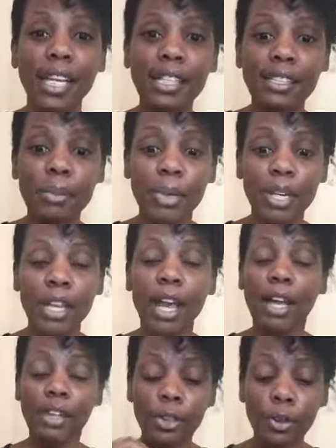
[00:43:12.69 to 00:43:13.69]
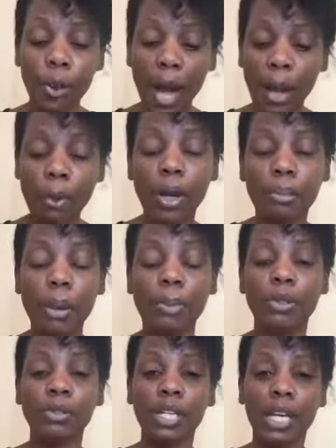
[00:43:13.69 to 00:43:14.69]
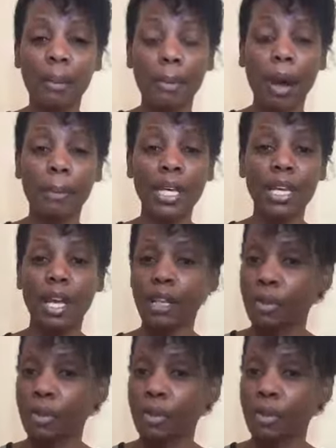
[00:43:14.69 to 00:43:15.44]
testimony do I want people to tell about me?